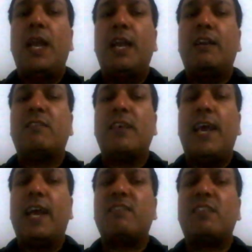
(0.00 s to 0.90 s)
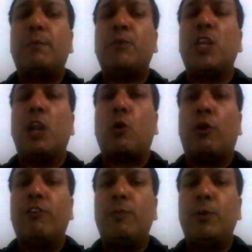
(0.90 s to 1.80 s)
Its exceptional
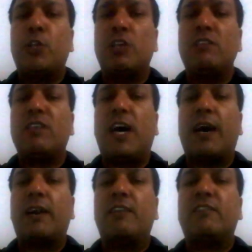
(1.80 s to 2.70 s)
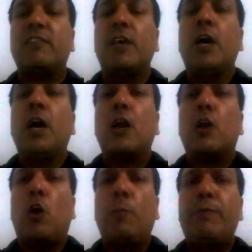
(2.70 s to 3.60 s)
contributions are its
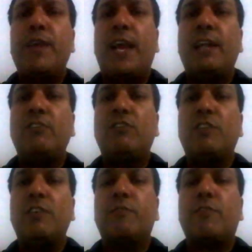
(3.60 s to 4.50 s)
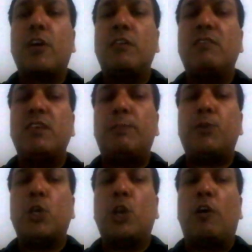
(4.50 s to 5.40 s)
comprehensive
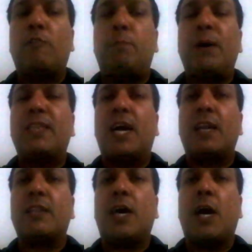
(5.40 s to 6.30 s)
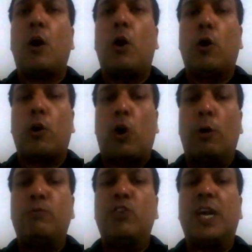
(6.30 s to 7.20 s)
conception of padartha or
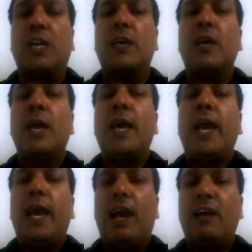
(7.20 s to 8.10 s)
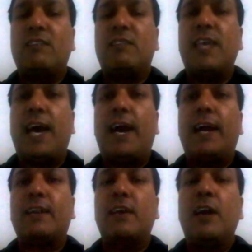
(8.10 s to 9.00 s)
object as
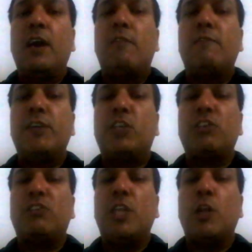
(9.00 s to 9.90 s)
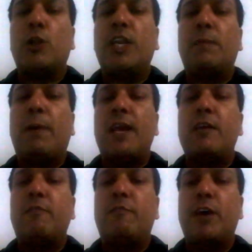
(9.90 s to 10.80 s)
that which is denoted by
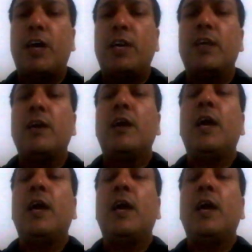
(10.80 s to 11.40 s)
a word,